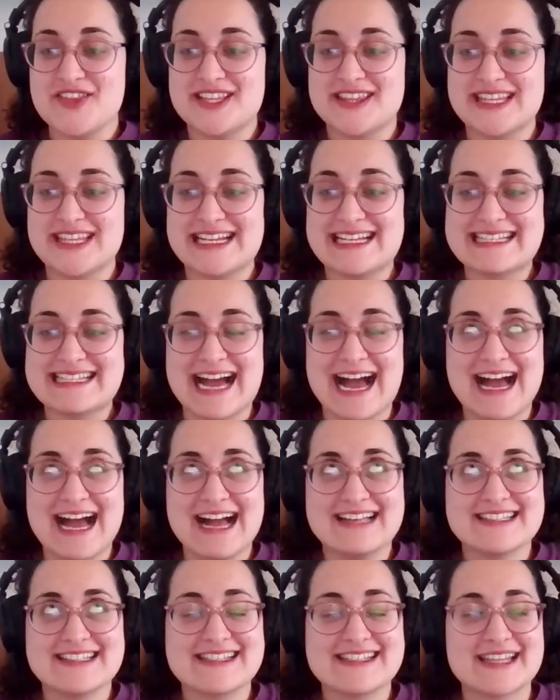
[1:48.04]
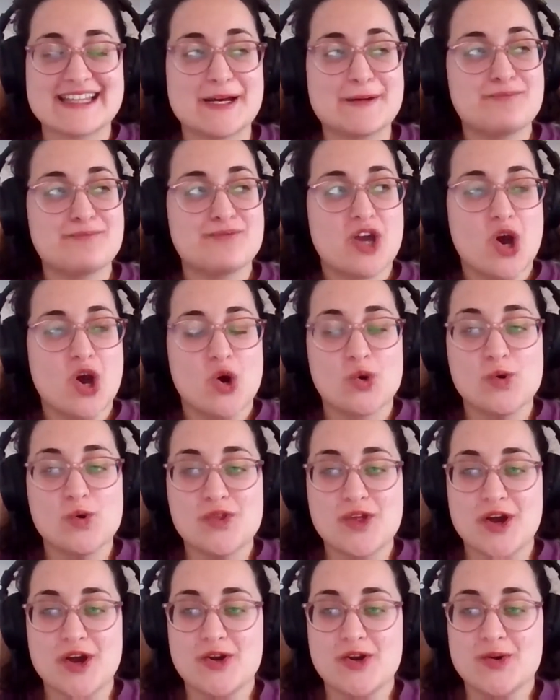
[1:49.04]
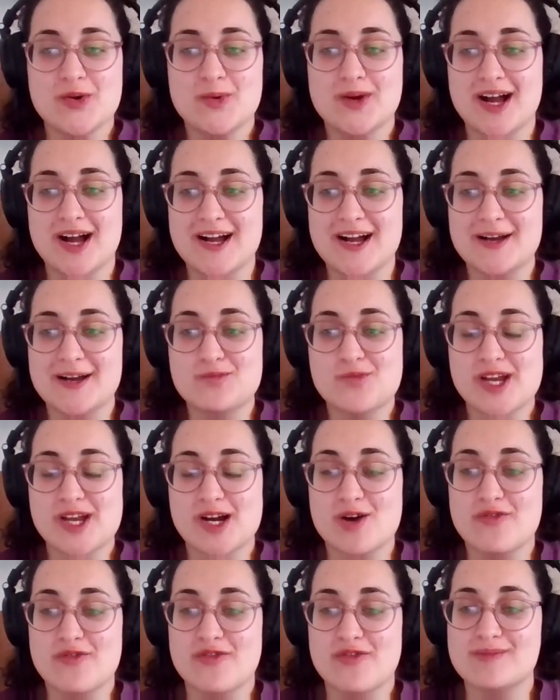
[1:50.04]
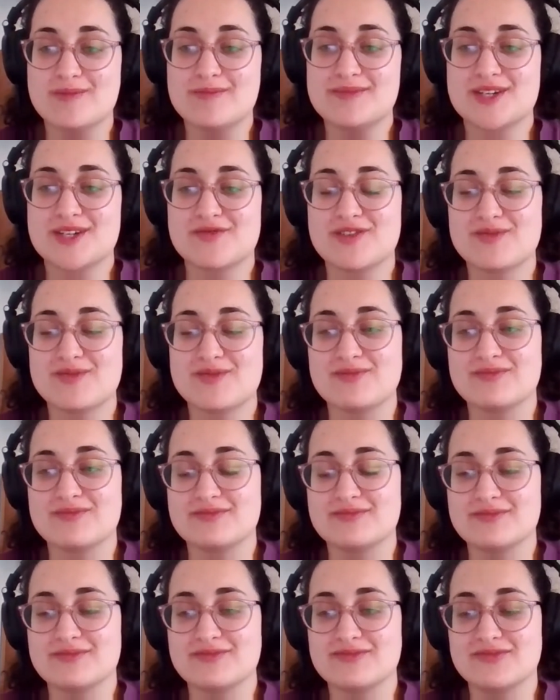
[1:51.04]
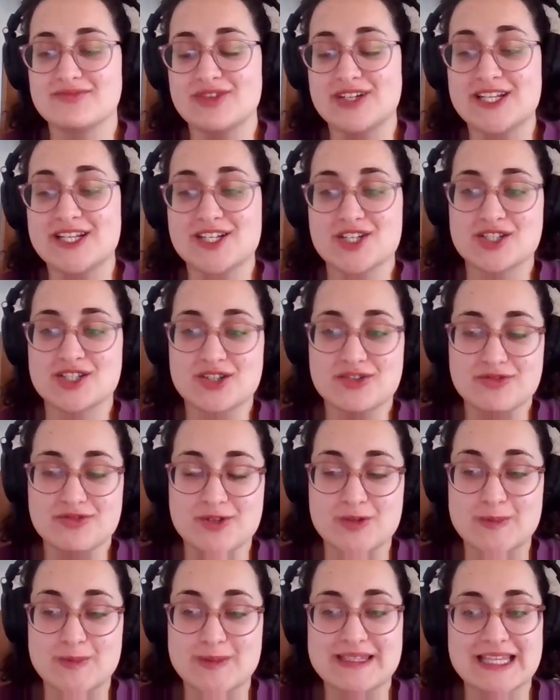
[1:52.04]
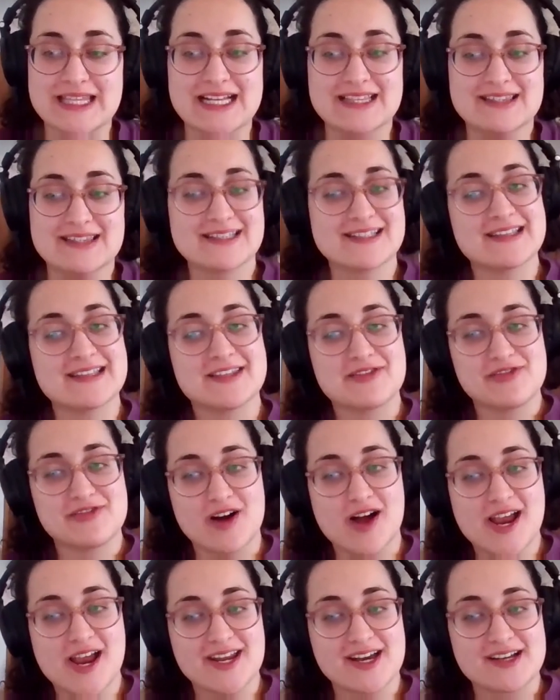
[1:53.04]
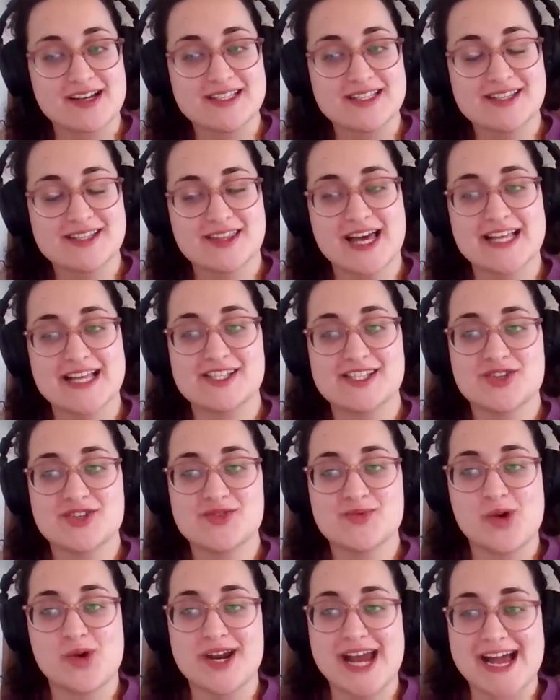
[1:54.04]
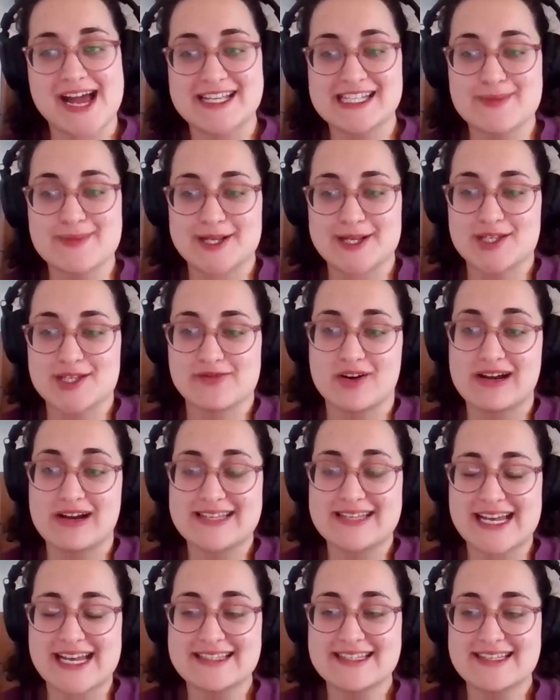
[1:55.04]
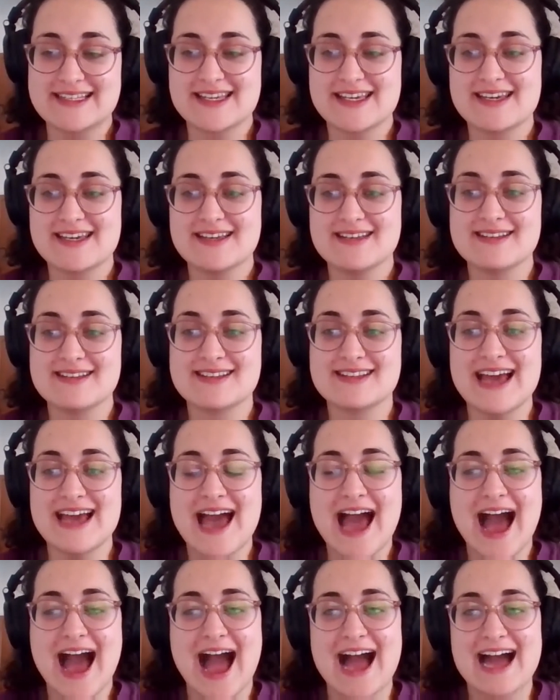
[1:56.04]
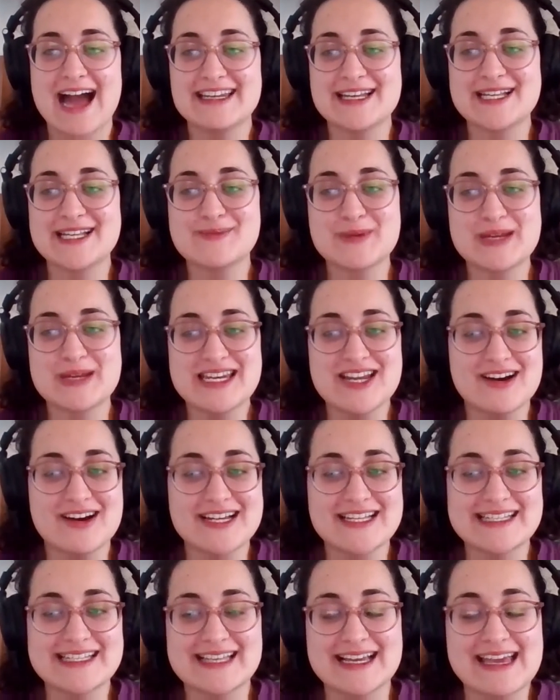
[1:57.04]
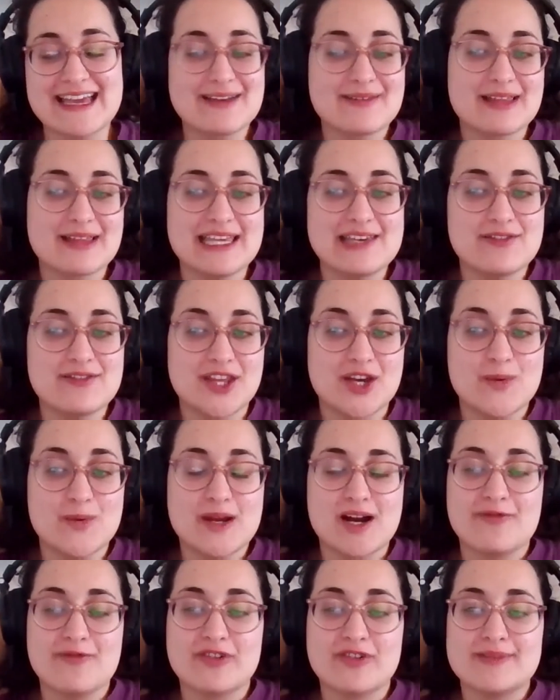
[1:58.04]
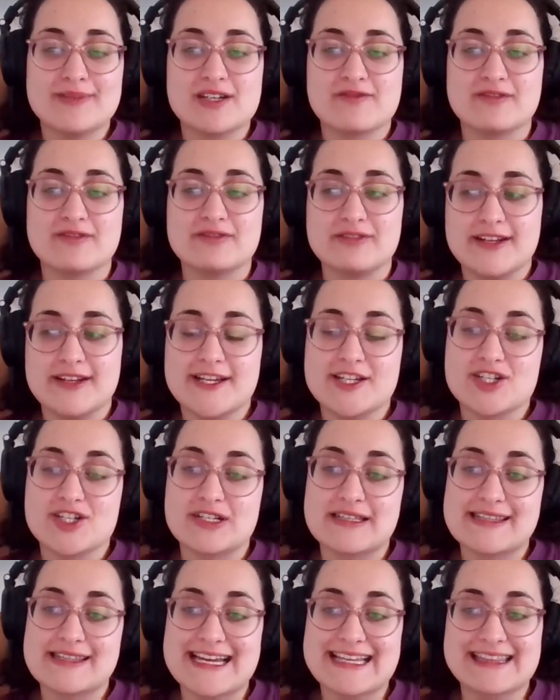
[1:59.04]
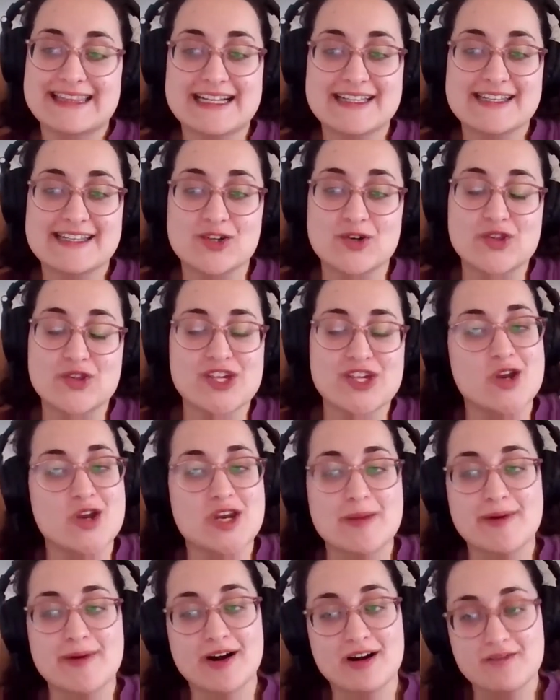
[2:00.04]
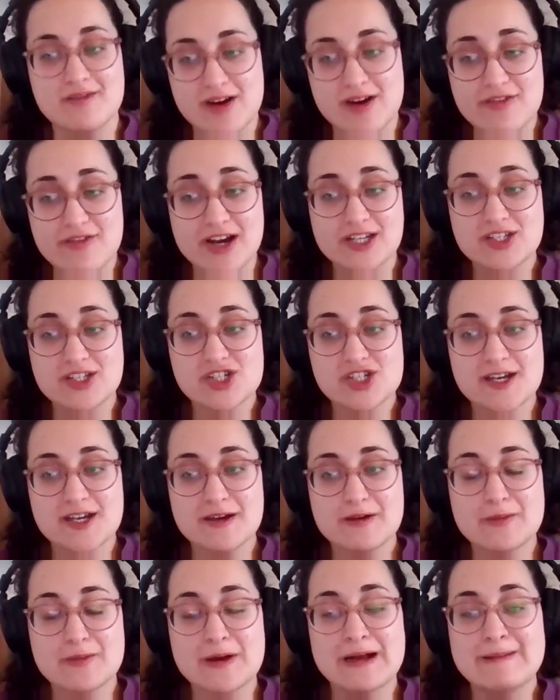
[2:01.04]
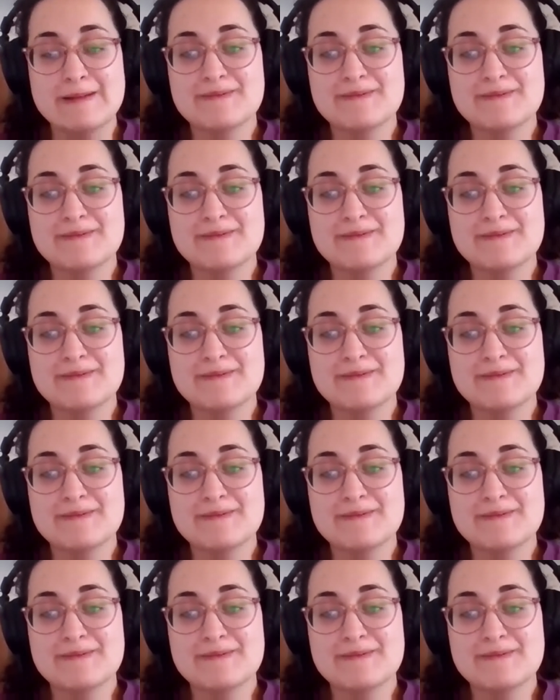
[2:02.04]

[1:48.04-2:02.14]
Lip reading: another thing to add is that although we are from different religious groups, that doesn't define us. So that's just one aspect of our identities. And it's been nice, like, even though we come from different religions, like, that's not the only part of our friendship.